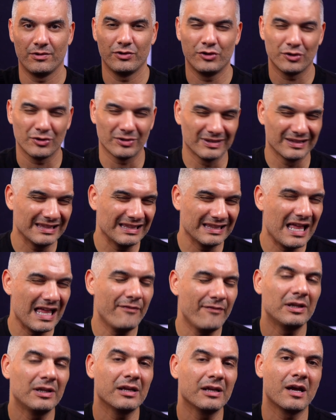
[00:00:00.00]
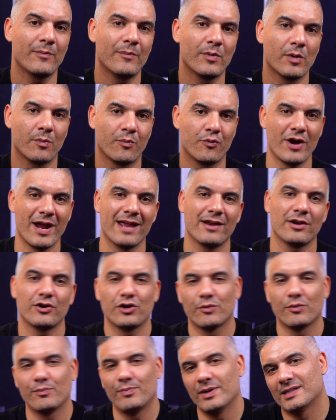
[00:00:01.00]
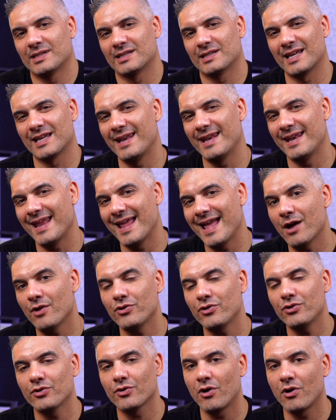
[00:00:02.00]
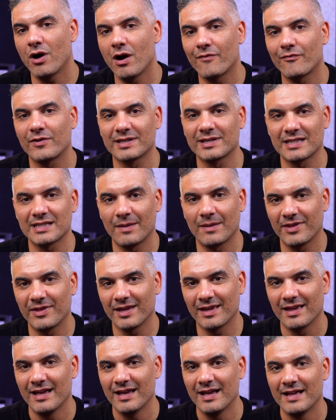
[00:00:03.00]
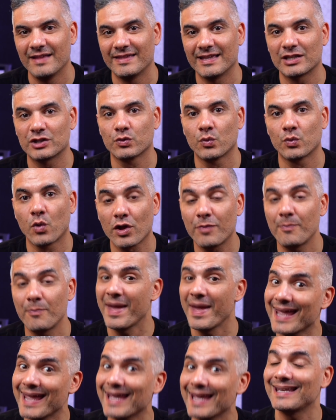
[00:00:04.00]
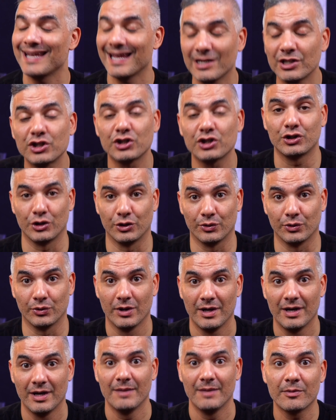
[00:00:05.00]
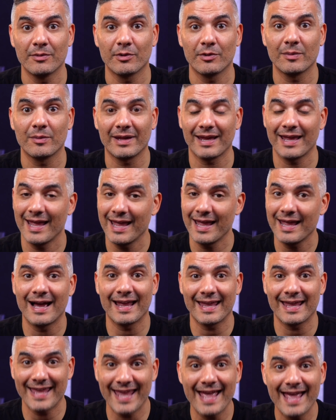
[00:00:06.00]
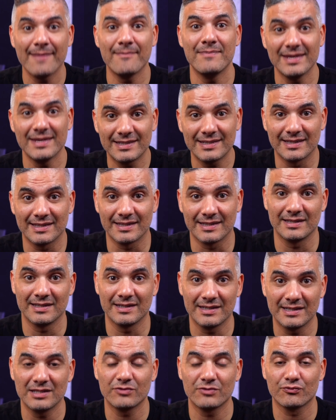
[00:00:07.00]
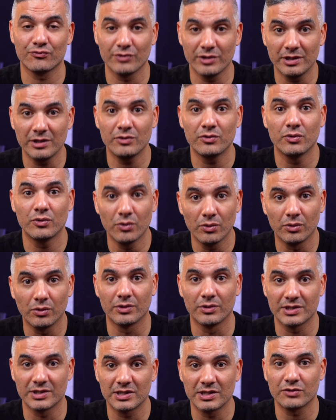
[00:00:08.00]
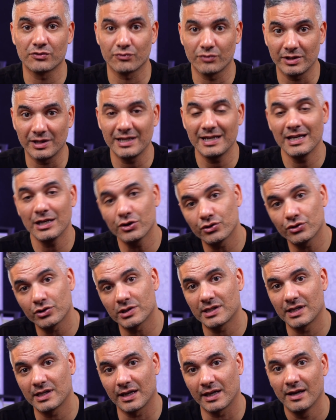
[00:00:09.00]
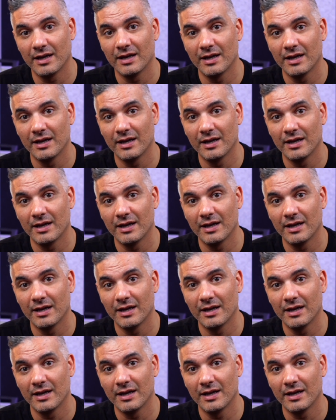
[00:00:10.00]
You're leveling up your brand and your business, and now you're offering something that's worth paying attention to. People are gonna be like, hey, I can't miss this. This is really cool. This is really interesting.